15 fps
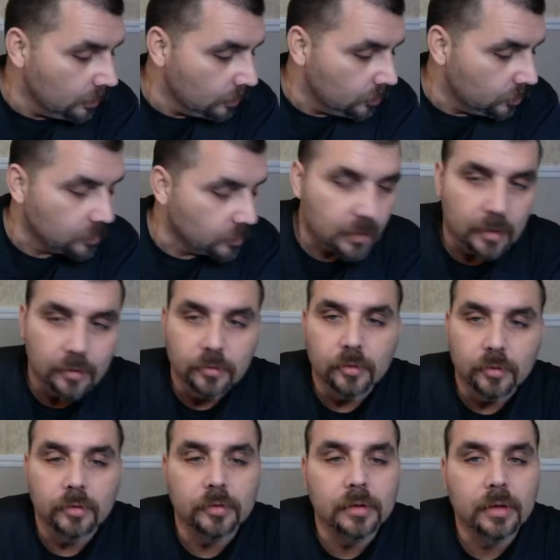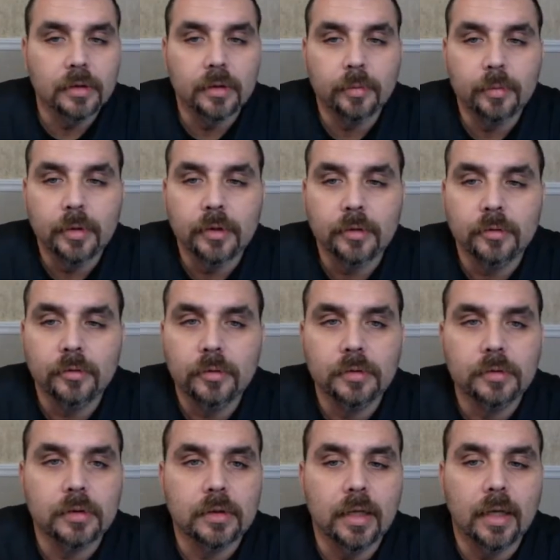¿cómo están todos? How's everybody
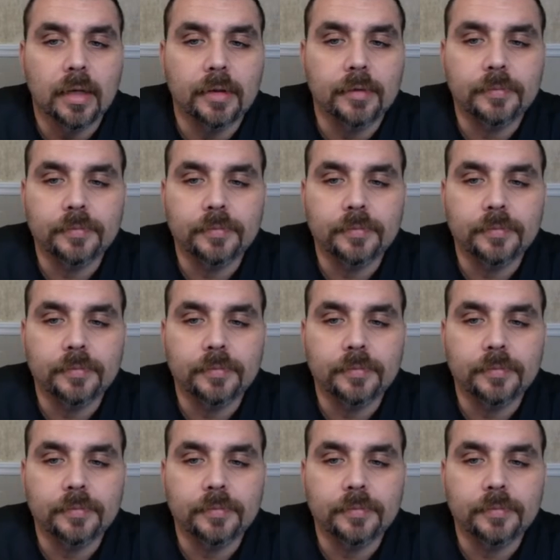doing tonight?